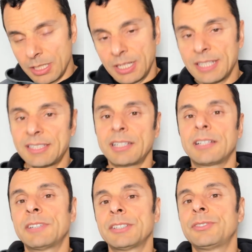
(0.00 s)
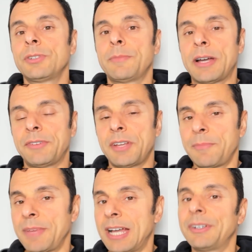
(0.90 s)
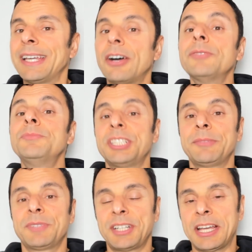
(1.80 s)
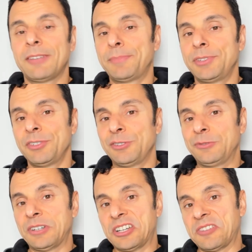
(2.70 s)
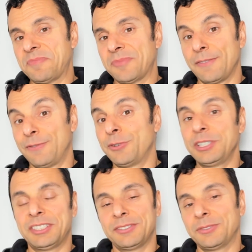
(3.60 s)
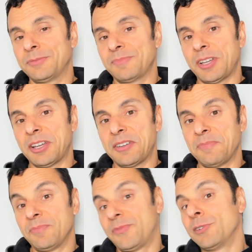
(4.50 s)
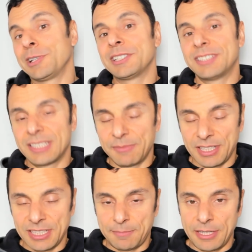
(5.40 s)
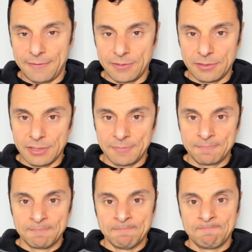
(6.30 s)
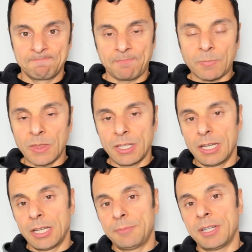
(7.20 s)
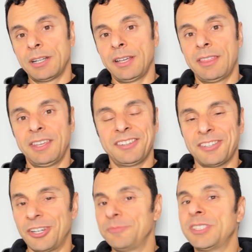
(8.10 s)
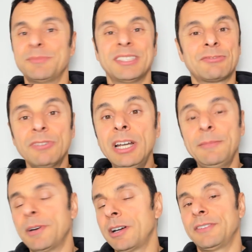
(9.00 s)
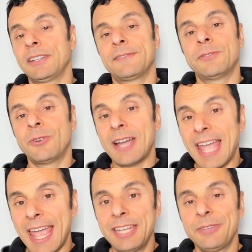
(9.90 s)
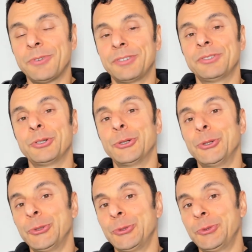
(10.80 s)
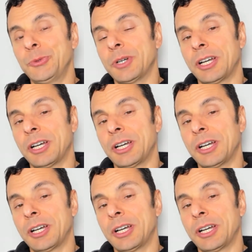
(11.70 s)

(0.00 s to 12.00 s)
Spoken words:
Let's cycle around and talk about how a home gym can help you avoid falling into some of these pitfalls. And I think that home gym is really perfect for anyone who